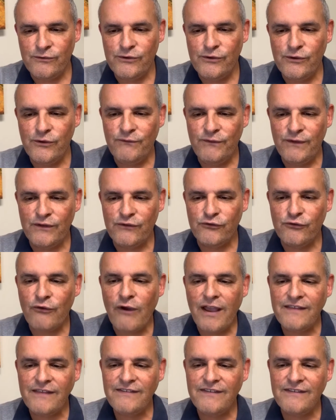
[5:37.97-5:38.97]
Goofy
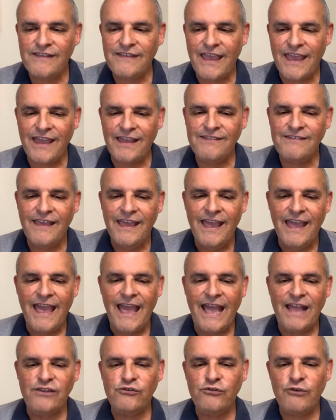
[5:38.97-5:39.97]
tries his hand
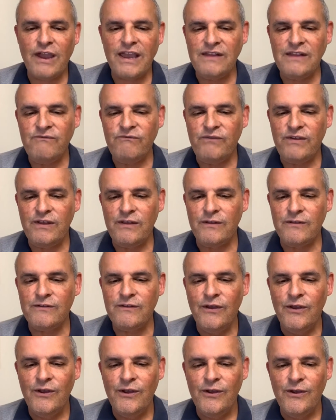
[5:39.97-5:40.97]
at track and field
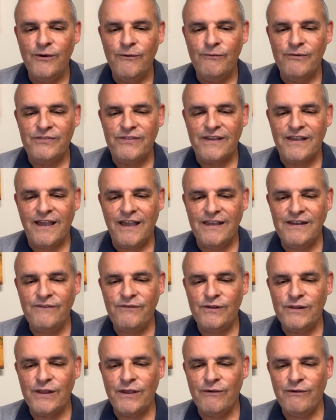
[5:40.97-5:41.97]
with the kind of
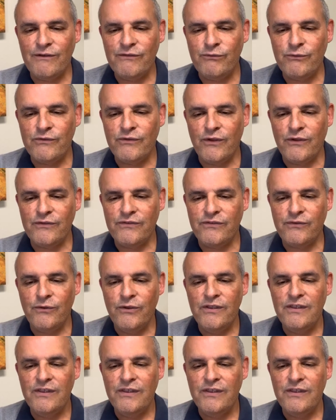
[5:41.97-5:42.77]
hilarious results